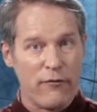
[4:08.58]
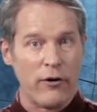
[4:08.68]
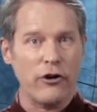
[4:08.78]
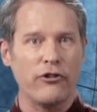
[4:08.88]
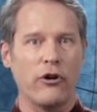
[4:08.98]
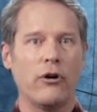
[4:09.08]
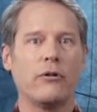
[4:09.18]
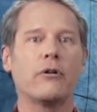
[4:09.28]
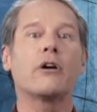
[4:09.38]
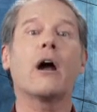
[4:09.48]
Virgil,
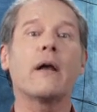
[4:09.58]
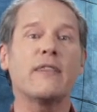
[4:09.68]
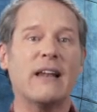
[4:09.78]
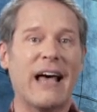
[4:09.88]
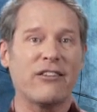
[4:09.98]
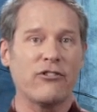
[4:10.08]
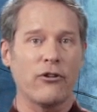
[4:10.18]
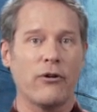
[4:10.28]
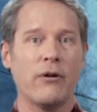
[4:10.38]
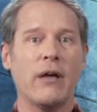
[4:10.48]

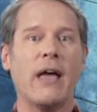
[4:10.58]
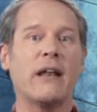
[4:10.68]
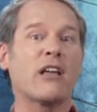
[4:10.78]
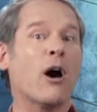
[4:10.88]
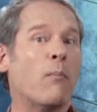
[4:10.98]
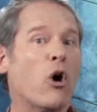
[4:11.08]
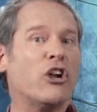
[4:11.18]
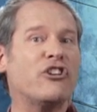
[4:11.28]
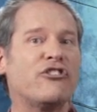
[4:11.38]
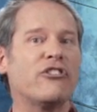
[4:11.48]
Garcilaso, and
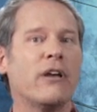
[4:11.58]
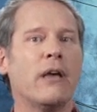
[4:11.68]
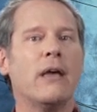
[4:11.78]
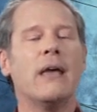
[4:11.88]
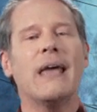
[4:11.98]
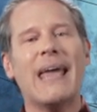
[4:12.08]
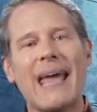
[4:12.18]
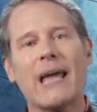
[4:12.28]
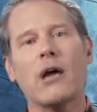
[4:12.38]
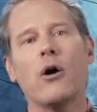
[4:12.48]
Camoens
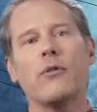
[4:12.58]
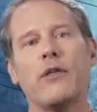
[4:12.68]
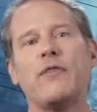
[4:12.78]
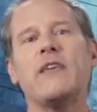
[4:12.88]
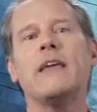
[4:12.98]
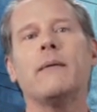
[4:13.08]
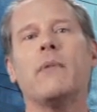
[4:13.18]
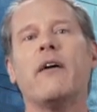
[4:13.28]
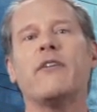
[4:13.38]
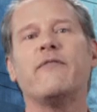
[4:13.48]
echo the theme
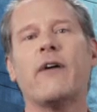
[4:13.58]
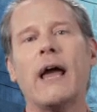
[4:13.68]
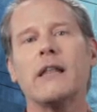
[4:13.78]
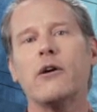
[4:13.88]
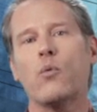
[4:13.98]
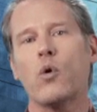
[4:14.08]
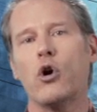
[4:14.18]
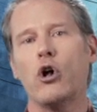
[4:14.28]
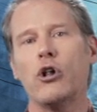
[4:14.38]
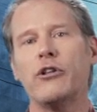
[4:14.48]
of a violent
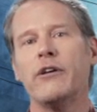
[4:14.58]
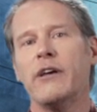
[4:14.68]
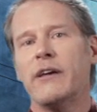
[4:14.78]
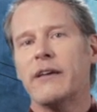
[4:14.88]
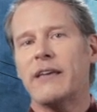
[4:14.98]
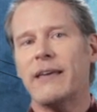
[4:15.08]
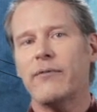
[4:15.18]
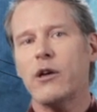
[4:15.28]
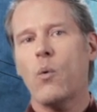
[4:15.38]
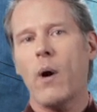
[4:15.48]
world
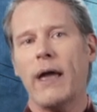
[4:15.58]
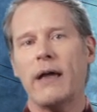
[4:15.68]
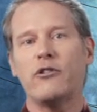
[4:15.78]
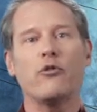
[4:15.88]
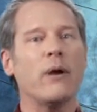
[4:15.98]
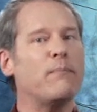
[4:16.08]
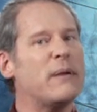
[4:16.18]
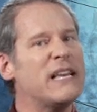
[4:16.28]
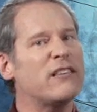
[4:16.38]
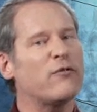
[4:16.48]
giving way to a
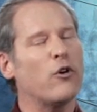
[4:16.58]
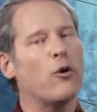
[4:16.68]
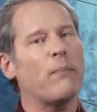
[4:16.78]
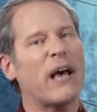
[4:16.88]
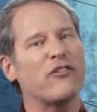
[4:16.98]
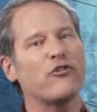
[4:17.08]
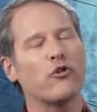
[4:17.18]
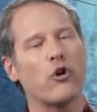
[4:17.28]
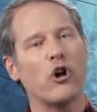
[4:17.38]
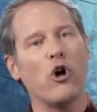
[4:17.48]
peaceful
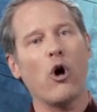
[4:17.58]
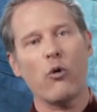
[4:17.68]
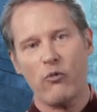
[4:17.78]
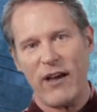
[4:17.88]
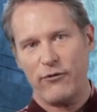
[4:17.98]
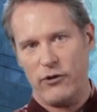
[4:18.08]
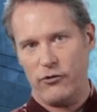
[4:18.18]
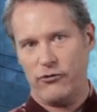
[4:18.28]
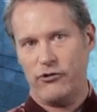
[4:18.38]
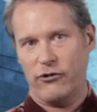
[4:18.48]
pastoral
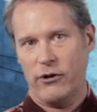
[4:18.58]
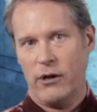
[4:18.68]
refuge.